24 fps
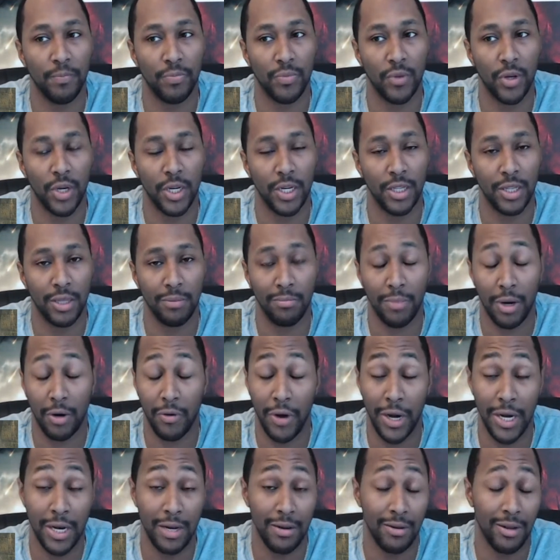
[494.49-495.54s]
anything. But
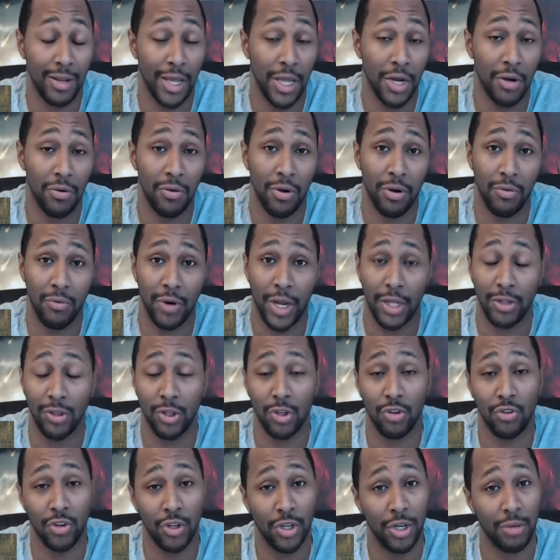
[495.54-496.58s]
granted, later on when I see a
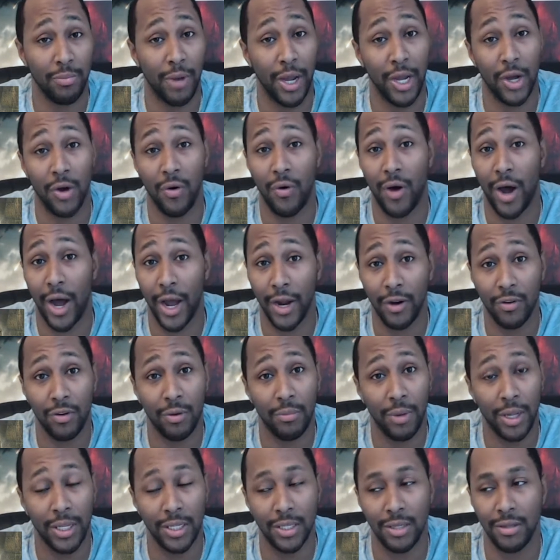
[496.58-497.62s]
trailer, it might go higher on
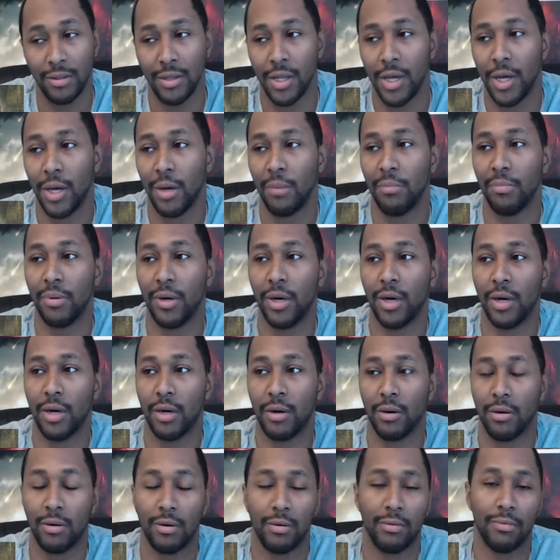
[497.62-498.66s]
my list,
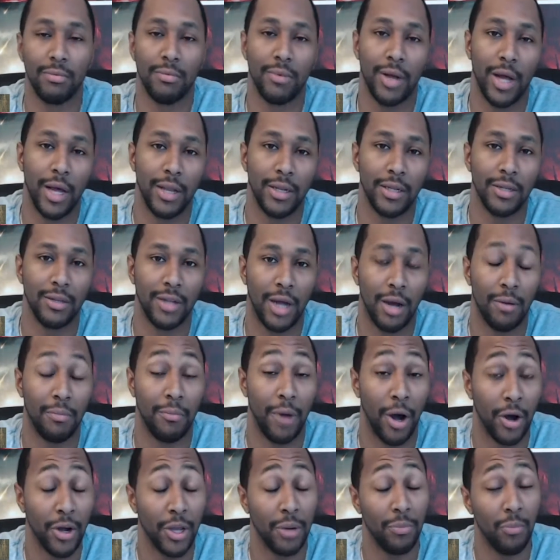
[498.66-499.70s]
or at least
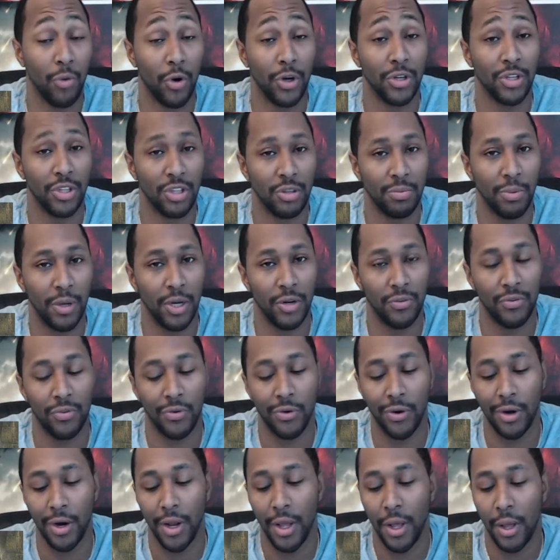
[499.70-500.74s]
I'll get more anticipated
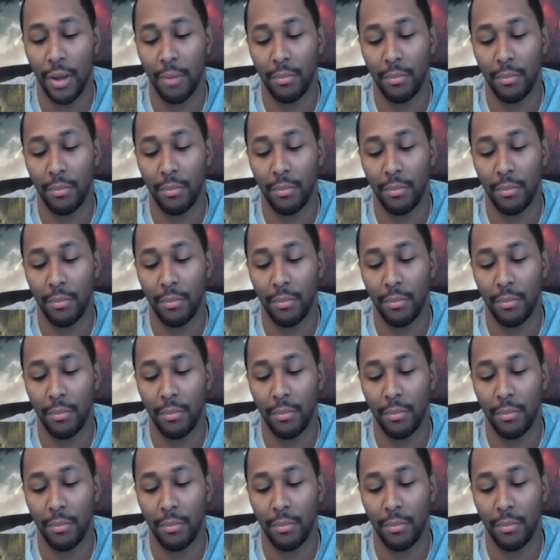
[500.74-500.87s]
for it.